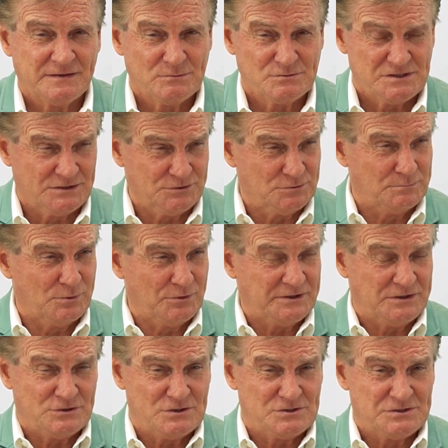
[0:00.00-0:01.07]
There was a little boy
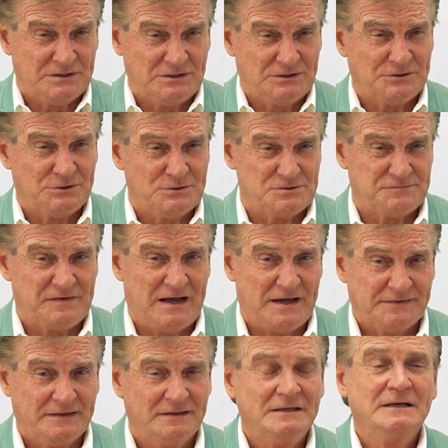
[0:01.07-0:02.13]
in New Zealand whose
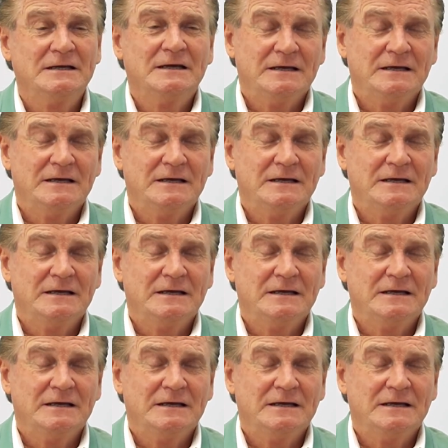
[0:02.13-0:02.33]
father,